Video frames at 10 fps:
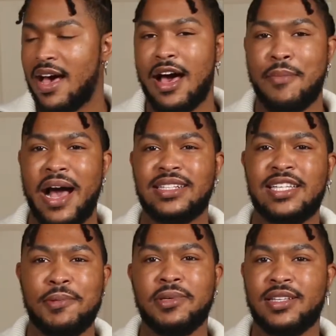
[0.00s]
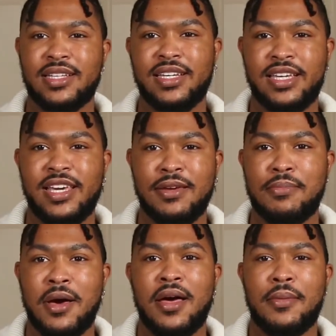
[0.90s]
I typically keep
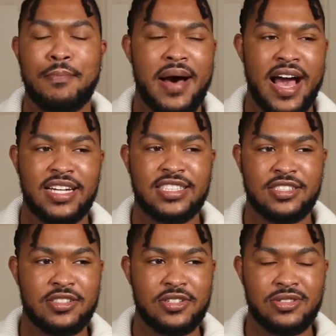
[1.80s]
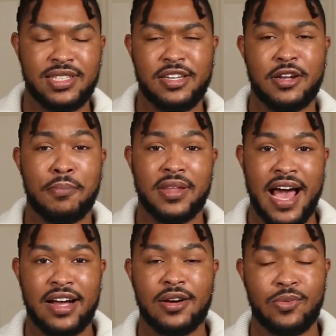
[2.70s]
my shoes either
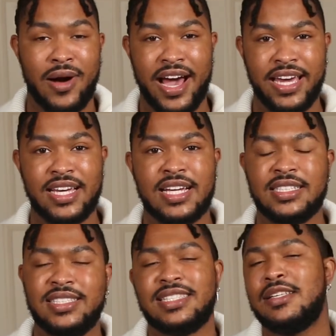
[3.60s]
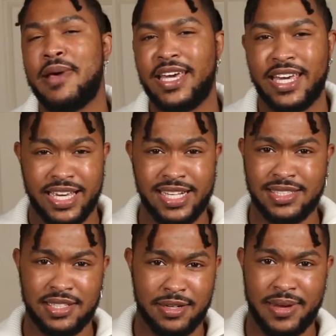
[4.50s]
black or white just to make it
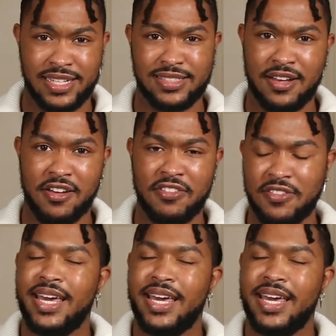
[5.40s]
easy on myself.